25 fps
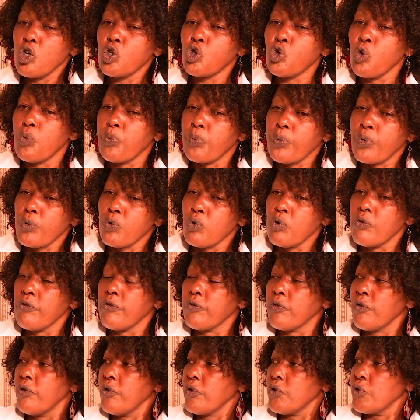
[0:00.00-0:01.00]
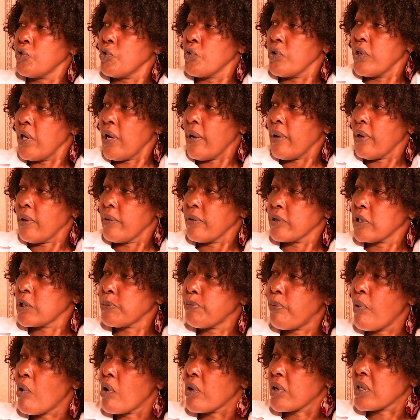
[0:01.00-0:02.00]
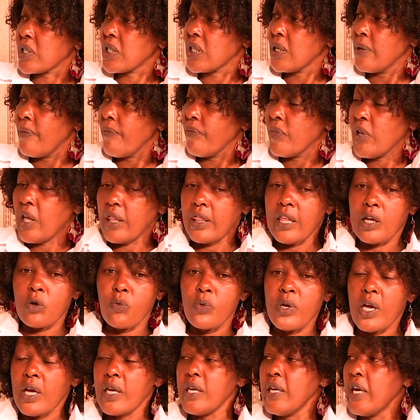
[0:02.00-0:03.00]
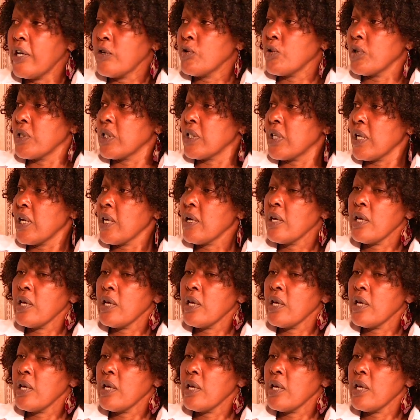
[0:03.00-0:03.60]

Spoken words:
to prove to the sport that we are here to stay.